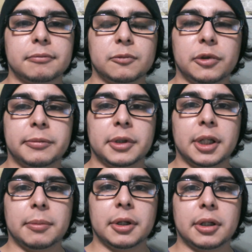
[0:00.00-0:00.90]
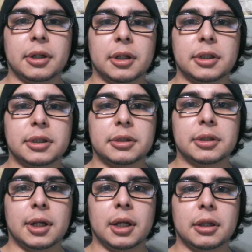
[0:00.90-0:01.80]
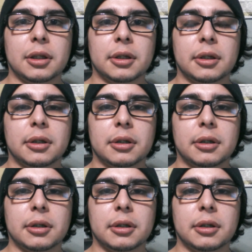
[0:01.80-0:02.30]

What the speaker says: We've been keeping in touch slightly.